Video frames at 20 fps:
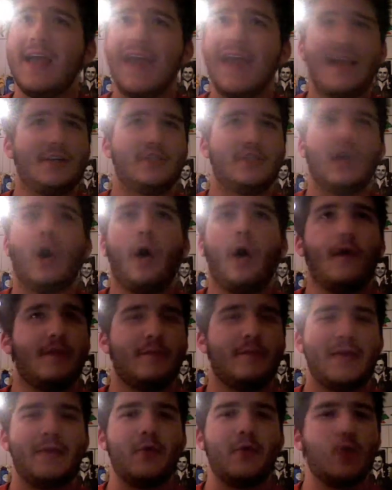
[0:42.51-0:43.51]
and all the
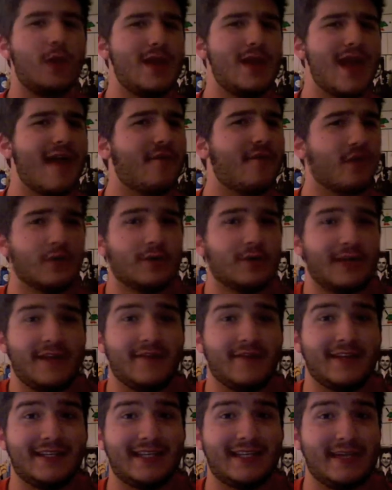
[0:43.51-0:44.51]
people who never
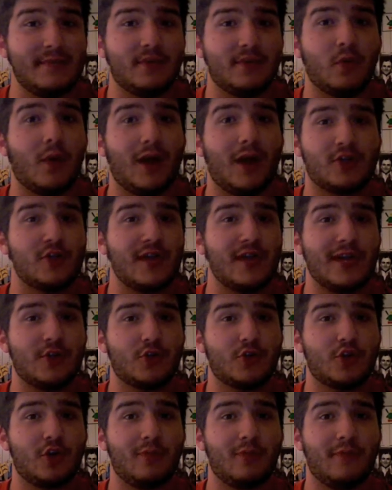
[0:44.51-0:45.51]
even deemed to watch a
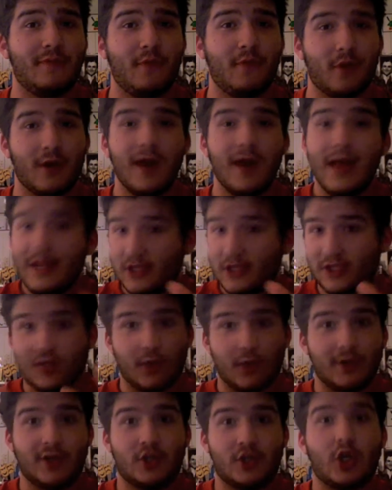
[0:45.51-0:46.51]
nature show before just
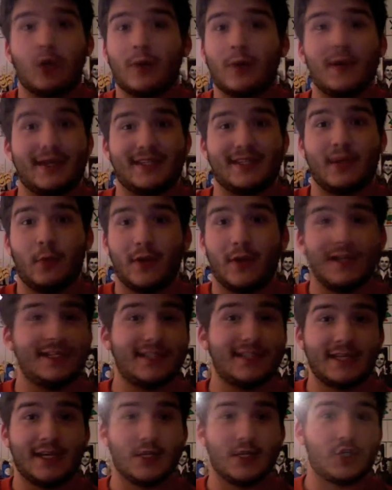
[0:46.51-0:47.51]
turned to Shark Week because they wanted to
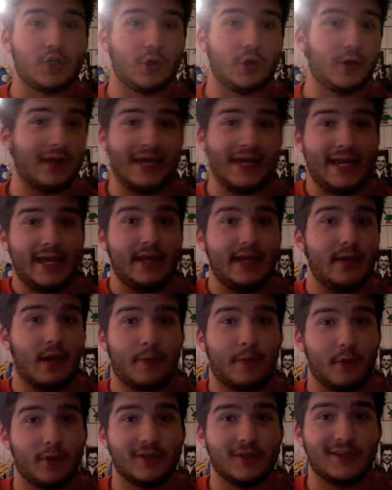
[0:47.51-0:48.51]
see a shark eat a
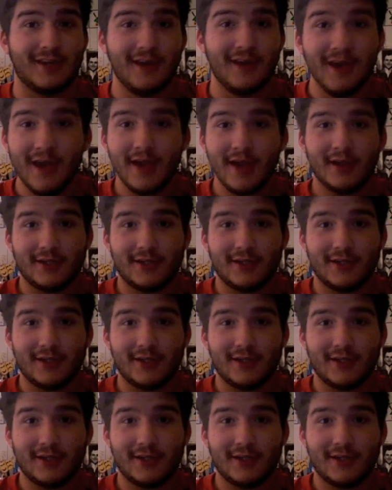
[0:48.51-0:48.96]
person.